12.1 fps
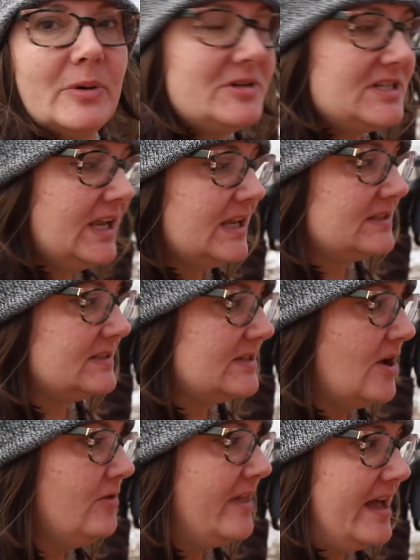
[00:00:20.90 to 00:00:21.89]
but we did get
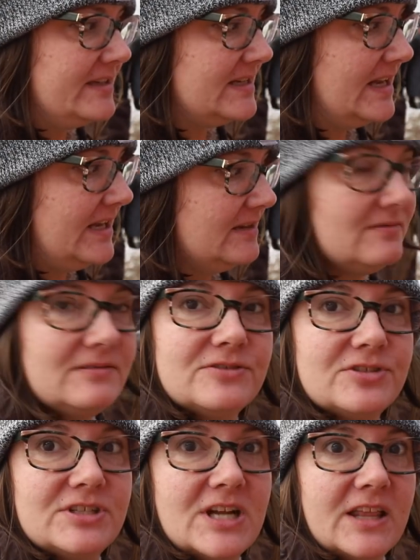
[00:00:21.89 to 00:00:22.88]
snow last night.
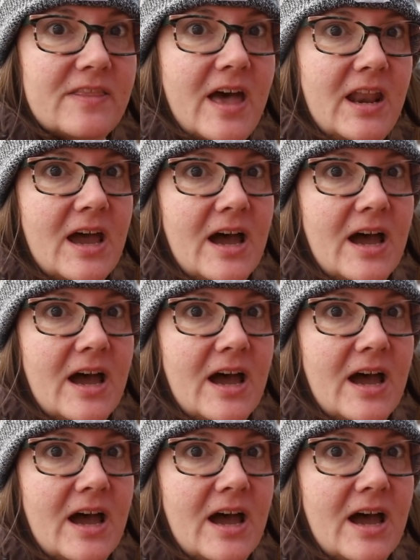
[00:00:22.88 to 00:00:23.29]
Check that